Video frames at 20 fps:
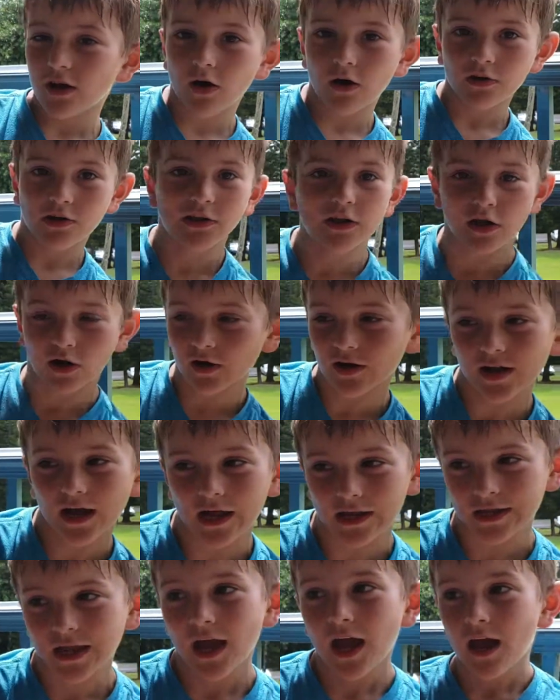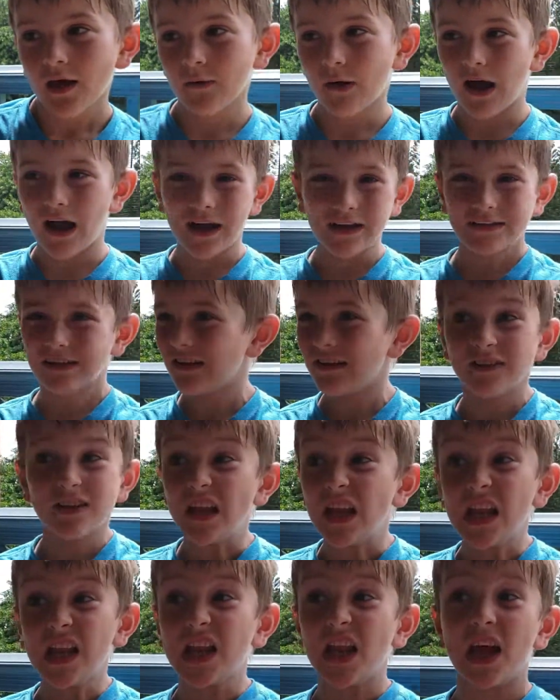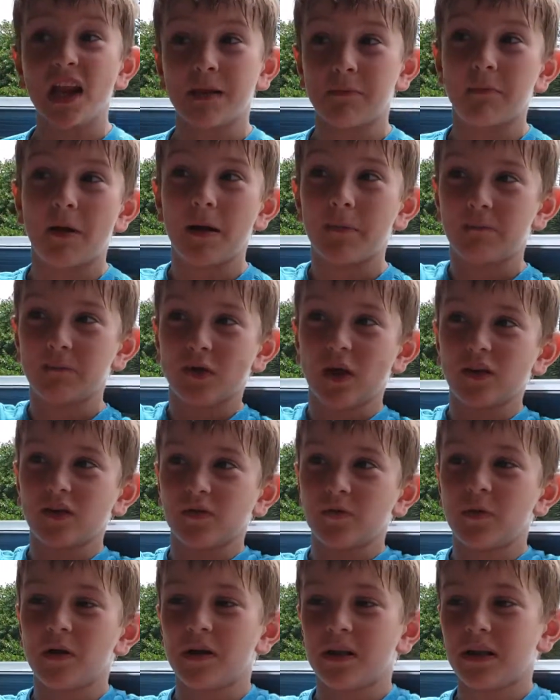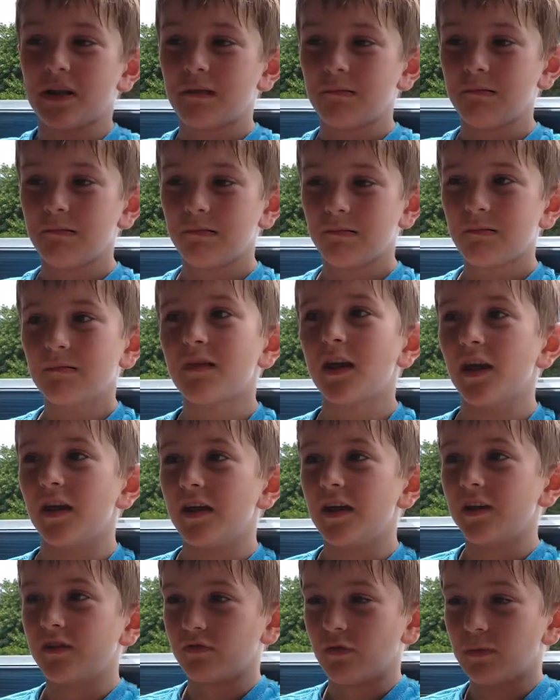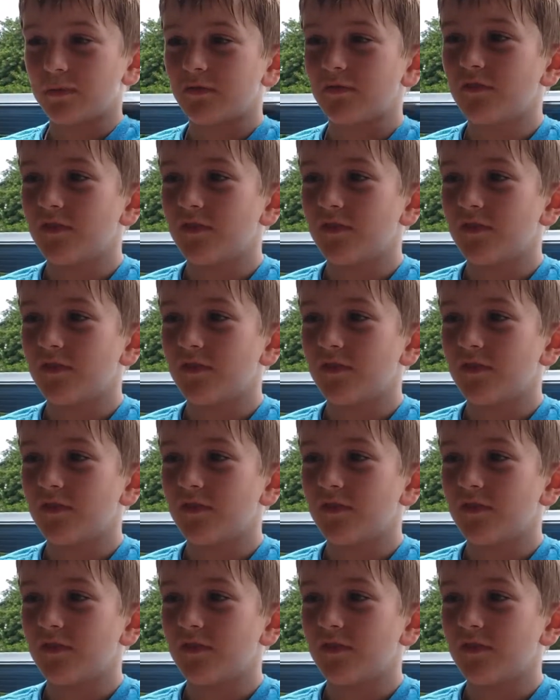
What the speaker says: Sorry guys. Well, I did this because my brother was gonna interrupt the